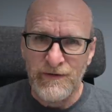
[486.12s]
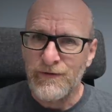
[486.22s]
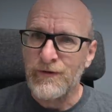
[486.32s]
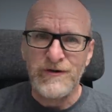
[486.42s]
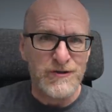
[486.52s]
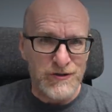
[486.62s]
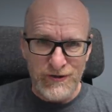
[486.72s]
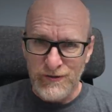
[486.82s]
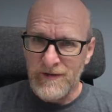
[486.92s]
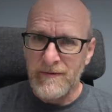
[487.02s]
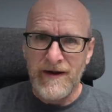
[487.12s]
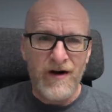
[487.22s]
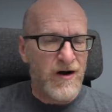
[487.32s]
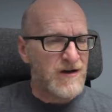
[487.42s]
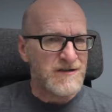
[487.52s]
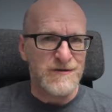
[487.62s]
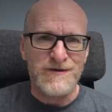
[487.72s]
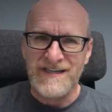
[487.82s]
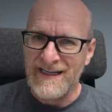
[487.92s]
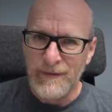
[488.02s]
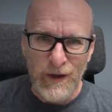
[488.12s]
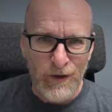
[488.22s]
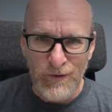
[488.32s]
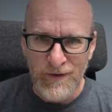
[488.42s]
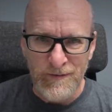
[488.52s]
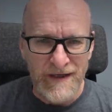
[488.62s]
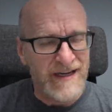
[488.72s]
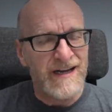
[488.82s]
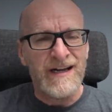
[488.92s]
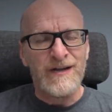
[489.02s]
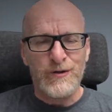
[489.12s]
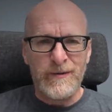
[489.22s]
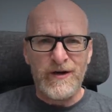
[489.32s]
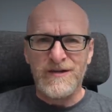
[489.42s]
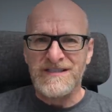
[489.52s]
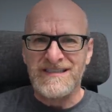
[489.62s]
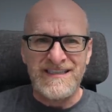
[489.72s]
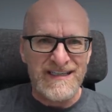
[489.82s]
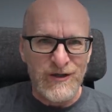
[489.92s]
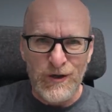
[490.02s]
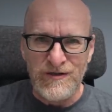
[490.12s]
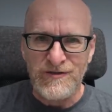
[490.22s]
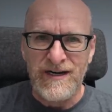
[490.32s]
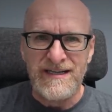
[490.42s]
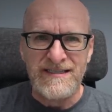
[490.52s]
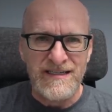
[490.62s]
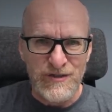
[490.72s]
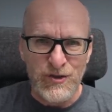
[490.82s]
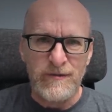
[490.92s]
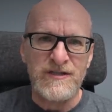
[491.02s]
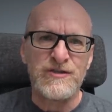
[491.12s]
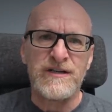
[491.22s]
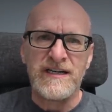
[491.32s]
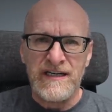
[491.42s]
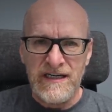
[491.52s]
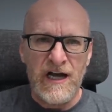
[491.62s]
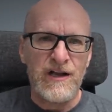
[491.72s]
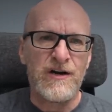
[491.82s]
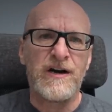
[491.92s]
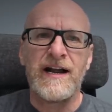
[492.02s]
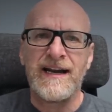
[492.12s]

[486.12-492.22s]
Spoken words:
before, you should know them by heart, so say them along with me: luminosity, contrast, geometry, color,